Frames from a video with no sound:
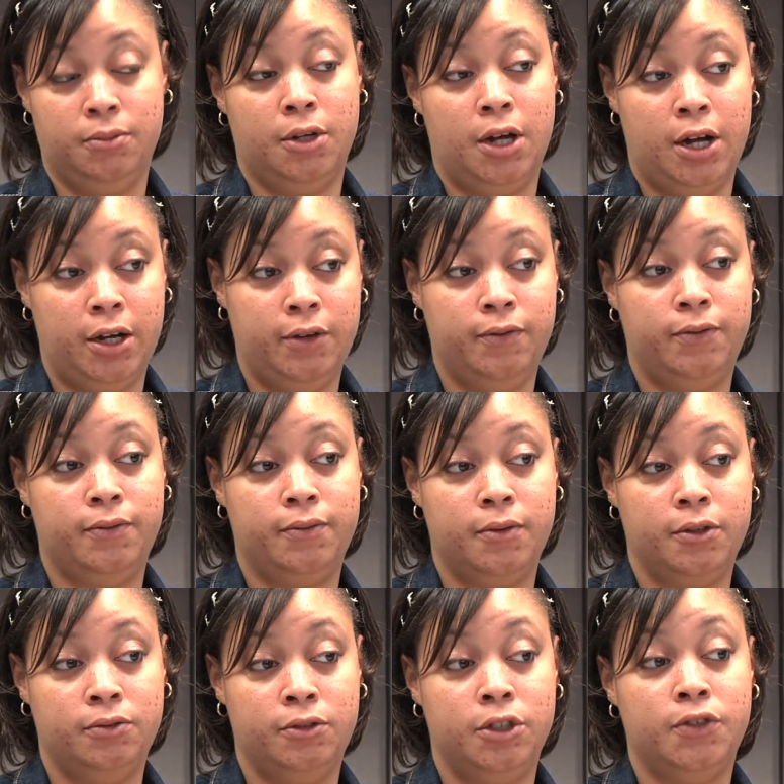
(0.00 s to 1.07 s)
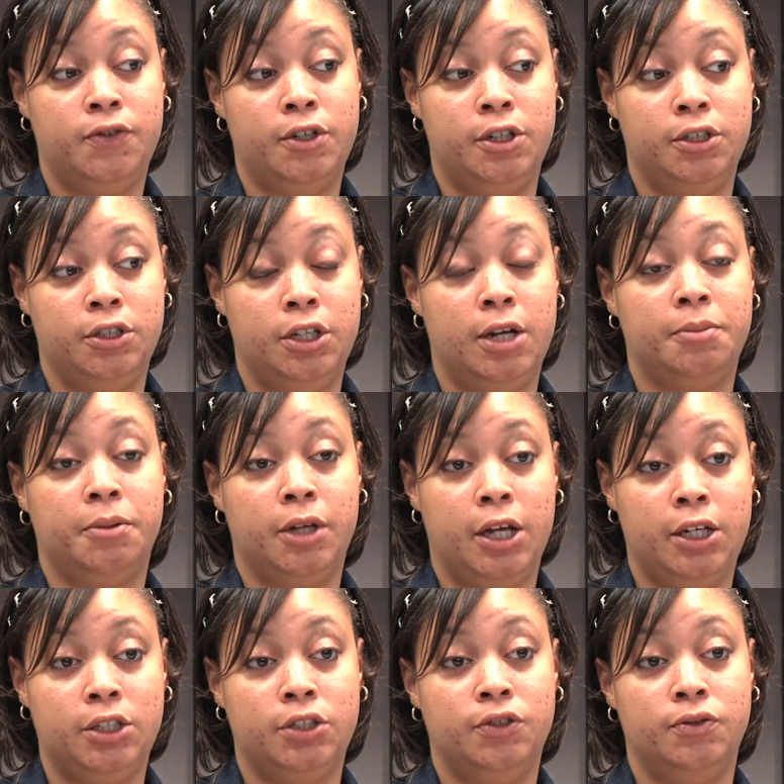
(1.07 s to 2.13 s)
I've just finished the
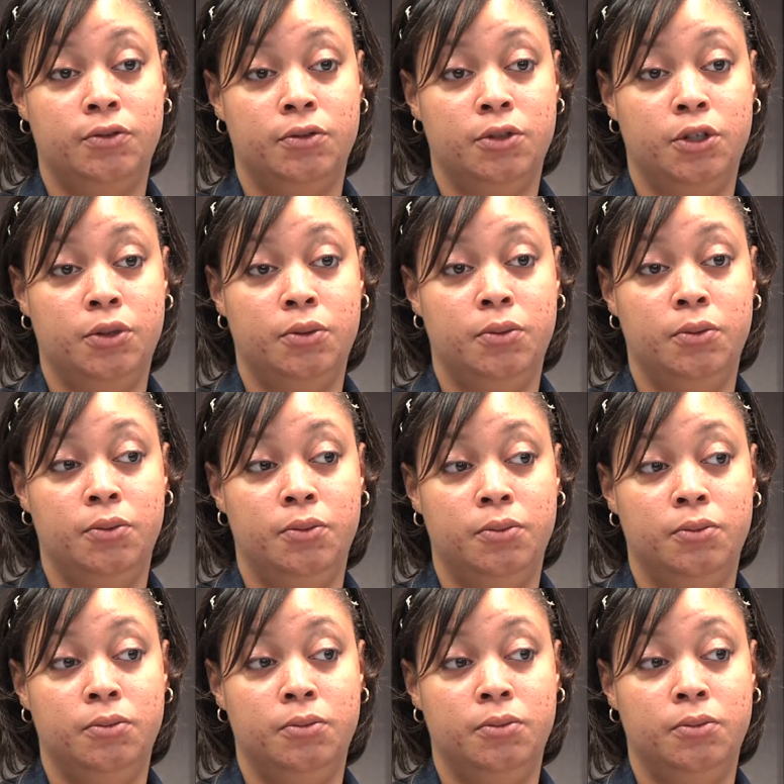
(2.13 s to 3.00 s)
application to